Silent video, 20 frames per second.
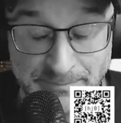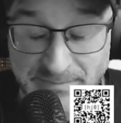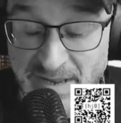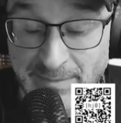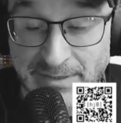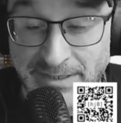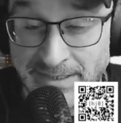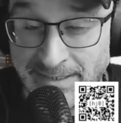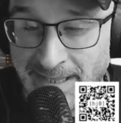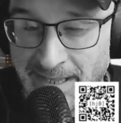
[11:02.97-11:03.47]

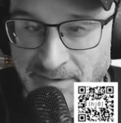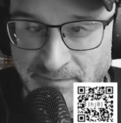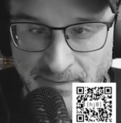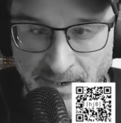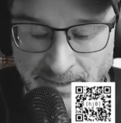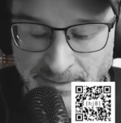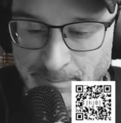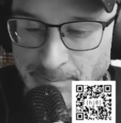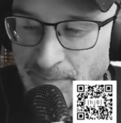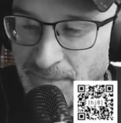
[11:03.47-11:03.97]
Something to that
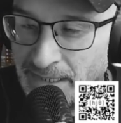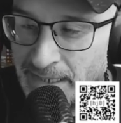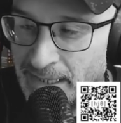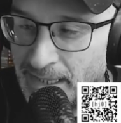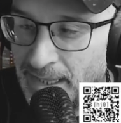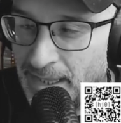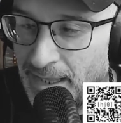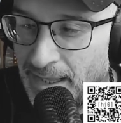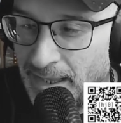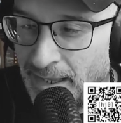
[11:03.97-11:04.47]
effect.
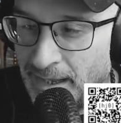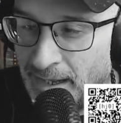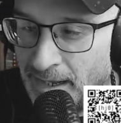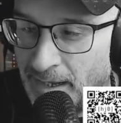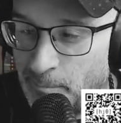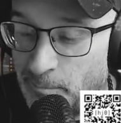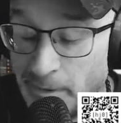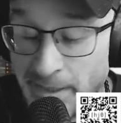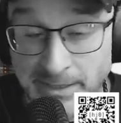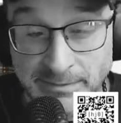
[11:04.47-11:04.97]

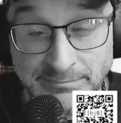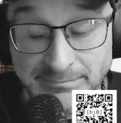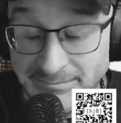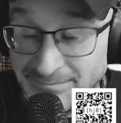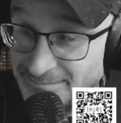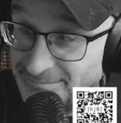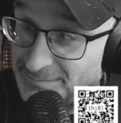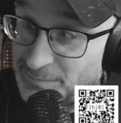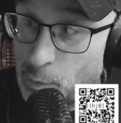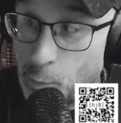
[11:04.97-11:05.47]
But
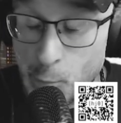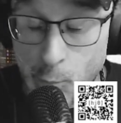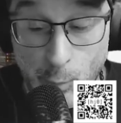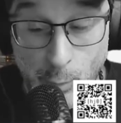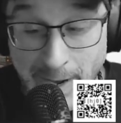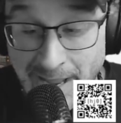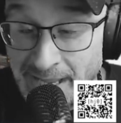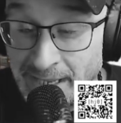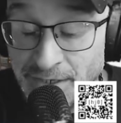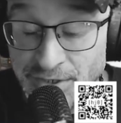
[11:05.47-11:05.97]

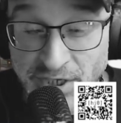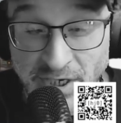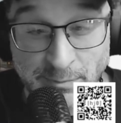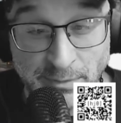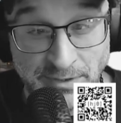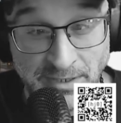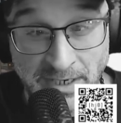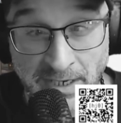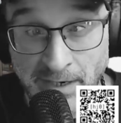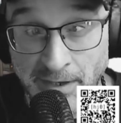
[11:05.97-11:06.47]
way
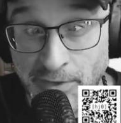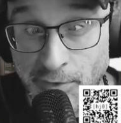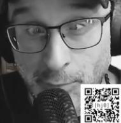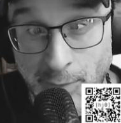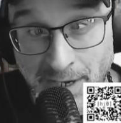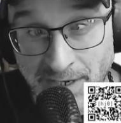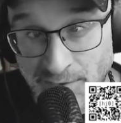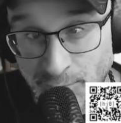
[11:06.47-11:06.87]
cheaper than I otherwise